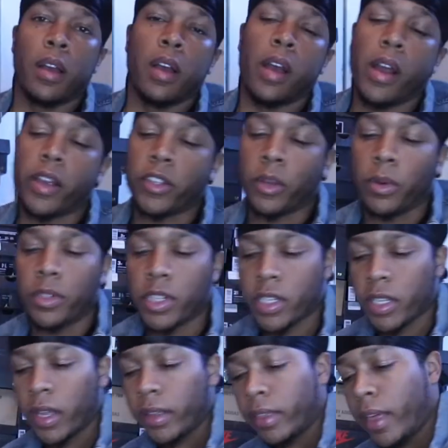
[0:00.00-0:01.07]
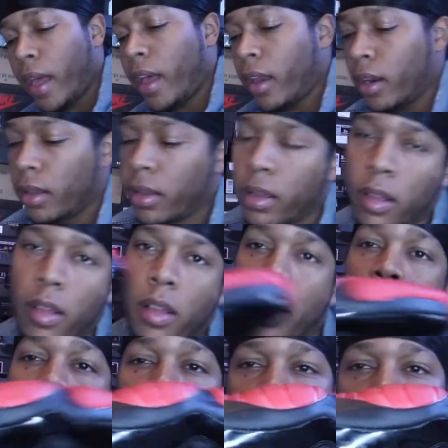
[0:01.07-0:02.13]
All right, so just like that,
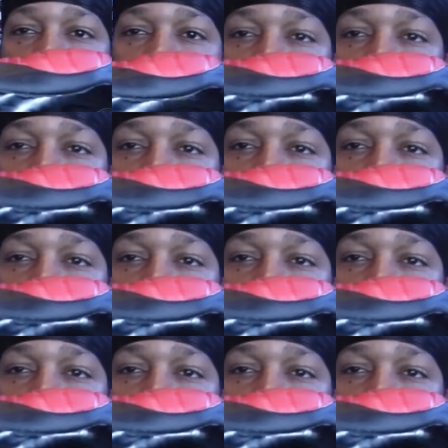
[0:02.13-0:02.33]
the